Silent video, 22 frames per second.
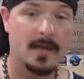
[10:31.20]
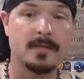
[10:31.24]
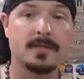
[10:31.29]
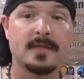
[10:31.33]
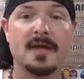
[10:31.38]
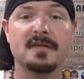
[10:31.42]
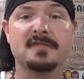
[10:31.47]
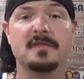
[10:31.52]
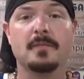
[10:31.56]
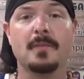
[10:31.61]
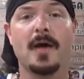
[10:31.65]

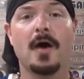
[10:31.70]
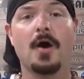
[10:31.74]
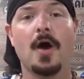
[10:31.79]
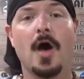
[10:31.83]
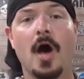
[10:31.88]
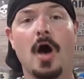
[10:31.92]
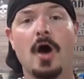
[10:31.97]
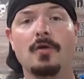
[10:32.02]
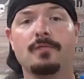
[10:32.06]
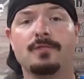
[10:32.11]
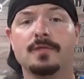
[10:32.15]
That's about
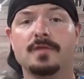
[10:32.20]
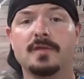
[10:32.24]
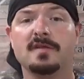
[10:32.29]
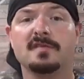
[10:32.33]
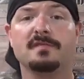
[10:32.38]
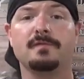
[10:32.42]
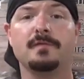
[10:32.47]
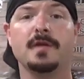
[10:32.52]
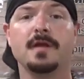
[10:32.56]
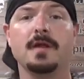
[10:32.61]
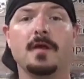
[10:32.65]
all for
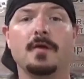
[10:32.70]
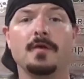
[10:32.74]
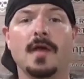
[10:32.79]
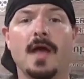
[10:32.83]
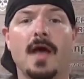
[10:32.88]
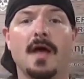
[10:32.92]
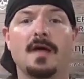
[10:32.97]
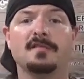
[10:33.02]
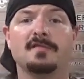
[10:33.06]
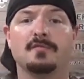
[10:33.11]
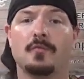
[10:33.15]
this video,
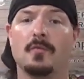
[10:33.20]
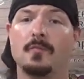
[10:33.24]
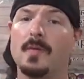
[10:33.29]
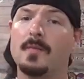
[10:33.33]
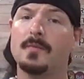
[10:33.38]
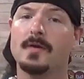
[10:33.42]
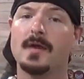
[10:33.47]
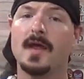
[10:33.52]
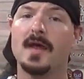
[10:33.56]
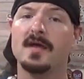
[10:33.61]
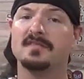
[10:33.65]
guys.
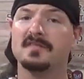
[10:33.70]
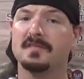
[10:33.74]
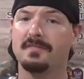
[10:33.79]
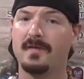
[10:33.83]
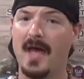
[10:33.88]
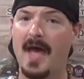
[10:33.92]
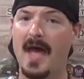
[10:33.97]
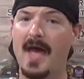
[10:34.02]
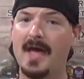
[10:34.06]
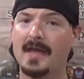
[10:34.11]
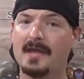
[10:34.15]
Remember, guys, if
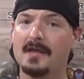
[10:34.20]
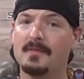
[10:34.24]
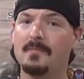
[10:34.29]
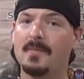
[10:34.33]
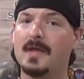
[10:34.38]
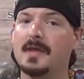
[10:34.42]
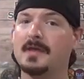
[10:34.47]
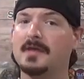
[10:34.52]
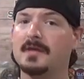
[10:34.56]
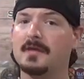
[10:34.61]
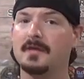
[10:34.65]
I can
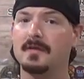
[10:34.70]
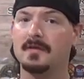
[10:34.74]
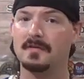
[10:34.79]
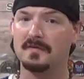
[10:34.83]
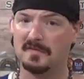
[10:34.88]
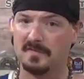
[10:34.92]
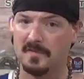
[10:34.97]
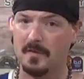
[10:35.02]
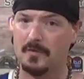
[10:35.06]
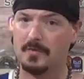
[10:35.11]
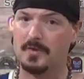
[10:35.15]
make it,
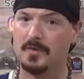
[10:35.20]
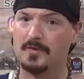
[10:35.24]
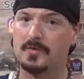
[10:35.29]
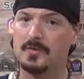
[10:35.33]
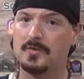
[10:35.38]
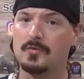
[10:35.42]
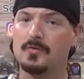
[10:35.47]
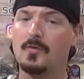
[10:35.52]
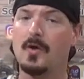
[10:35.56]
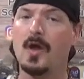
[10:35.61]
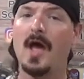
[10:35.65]
so can
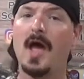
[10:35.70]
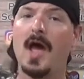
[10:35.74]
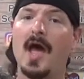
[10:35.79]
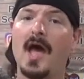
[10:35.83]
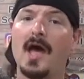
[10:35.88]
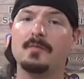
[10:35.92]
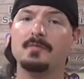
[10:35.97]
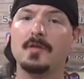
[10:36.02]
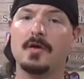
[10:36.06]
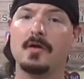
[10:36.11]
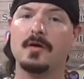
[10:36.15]
you.
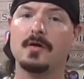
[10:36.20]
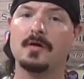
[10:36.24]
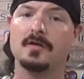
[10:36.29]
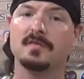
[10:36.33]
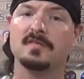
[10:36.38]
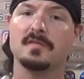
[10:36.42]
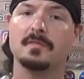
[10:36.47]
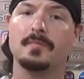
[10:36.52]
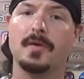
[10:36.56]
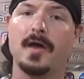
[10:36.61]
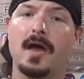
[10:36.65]
I'm the
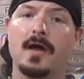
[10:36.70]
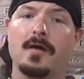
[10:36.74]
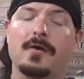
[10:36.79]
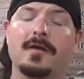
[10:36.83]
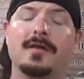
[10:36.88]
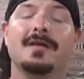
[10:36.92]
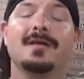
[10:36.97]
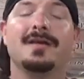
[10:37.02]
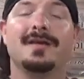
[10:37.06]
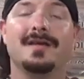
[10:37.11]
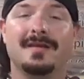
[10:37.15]
Artisan
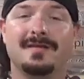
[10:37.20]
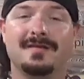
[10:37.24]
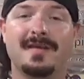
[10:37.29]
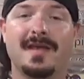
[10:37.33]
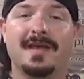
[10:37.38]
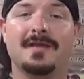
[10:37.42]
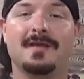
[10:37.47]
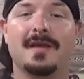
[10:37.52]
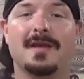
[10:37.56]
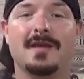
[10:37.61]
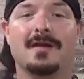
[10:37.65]
Pirate.
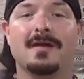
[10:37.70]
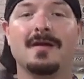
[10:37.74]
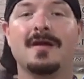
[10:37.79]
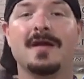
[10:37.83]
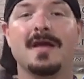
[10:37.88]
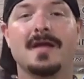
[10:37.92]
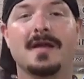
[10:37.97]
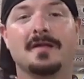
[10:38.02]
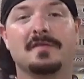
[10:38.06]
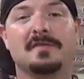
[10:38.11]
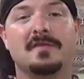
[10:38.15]
Take care,
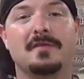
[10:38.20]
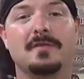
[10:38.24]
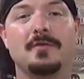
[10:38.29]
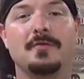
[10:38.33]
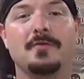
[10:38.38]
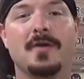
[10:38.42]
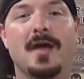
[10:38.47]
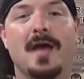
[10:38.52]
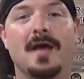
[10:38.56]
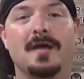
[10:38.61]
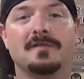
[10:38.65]
and I'll see you
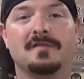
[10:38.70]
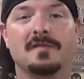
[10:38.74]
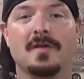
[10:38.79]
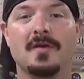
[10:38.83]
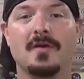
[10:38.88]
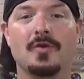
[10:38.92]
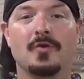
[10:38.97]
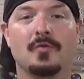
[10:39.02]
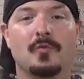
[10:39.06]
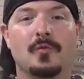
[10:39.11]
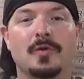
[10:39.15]
guys
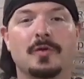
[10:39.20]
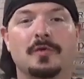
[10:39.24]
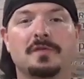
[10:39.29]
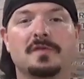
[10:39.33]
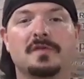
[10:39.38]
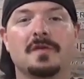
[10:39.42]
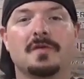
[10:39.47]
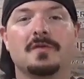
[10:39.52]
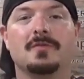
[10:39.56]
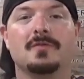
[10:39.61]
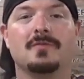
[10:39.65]
real
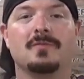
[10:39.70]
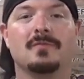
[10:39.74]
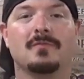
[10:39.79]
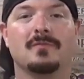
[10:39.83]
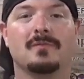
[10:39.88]
soon.